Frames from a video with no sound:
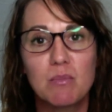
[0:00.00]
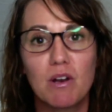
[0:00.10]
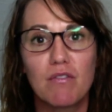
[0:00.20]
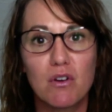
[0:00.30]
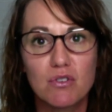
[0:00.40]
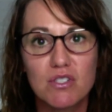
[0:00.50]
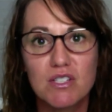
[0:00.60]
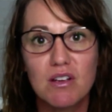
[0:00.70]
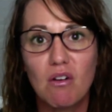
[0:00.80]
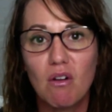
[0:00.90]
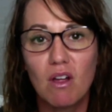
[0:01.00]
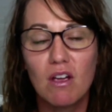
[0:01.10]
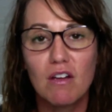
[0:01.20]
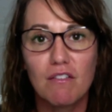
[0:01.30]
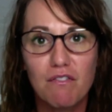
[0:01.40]
but if you're still
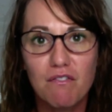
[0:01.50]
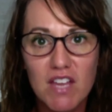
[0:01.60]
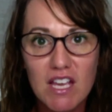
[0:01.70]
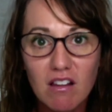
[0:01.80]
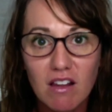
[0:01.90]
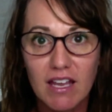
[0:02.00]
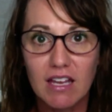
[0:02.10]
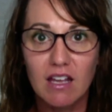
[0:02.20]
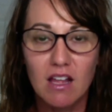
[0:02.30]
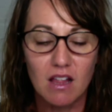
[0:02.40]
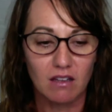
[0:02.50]
feeling